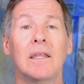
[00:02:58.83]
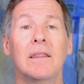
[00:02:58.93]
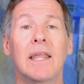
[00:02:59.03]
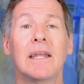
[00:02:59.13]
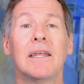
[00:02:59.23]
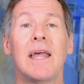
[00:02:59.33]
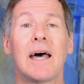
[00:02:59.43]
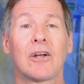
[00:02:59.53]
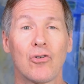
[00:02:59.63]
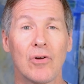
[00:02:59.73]
They did
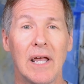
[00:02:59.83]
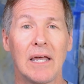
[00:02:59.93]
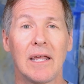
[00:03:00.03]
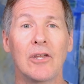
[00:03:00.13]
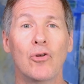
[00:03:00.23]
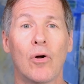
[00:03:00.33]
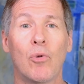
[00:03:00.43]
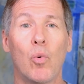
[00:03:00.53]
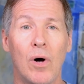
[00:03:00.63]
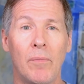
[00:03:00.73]
not create a
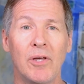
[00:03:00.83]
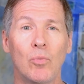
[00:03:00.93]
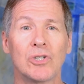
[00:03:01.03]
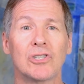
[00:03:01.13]
normal woman, which